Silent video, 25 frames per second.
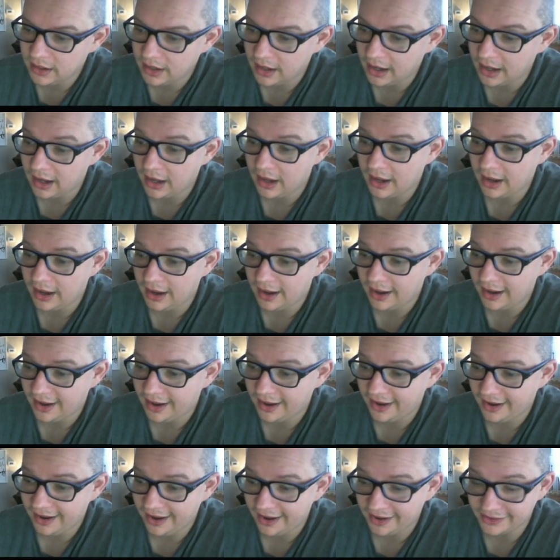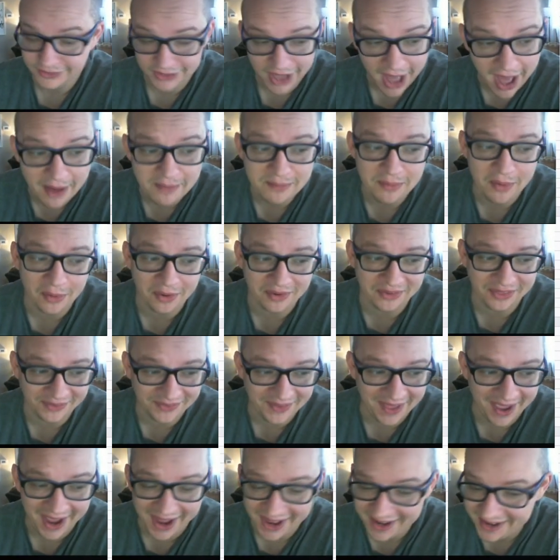a lot more than
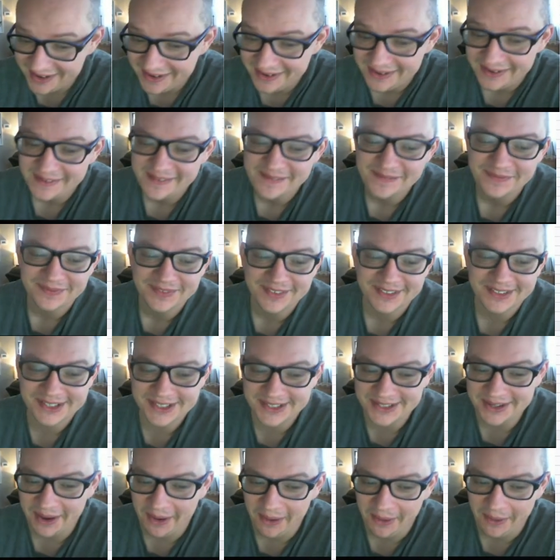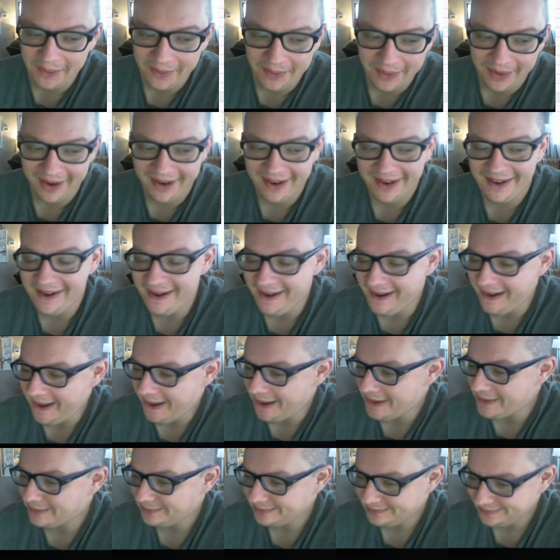that. So,